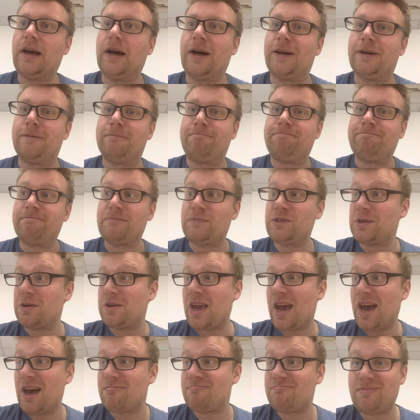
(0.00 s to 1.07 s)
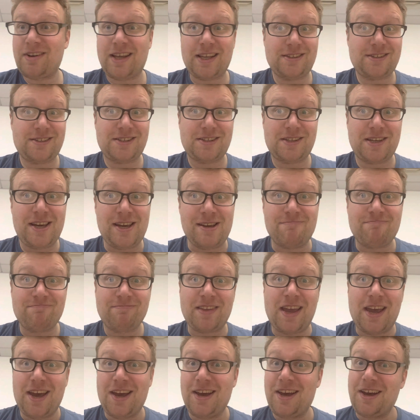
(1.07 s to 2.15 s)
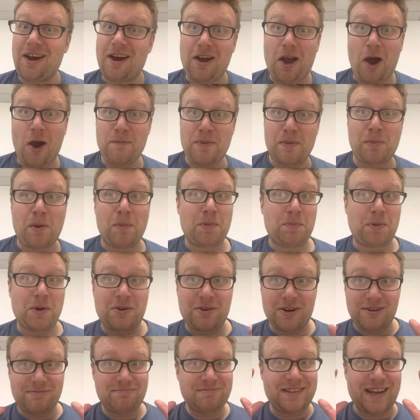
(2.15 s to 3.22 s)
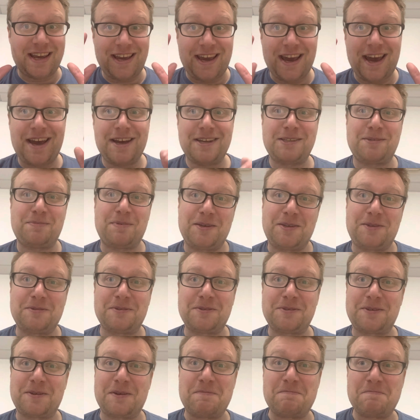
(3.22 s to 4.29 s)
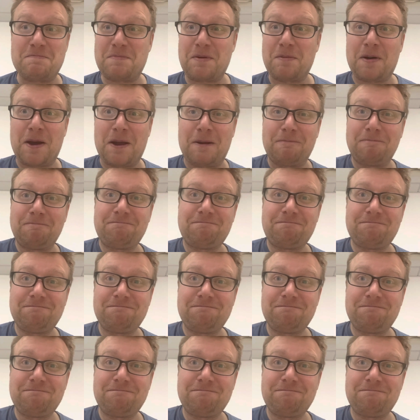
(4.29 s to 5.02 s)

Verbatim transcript: Um, so yeah, let's see. I've been Bob the Bookerer. Take care and speak to you all soon. Bye bye.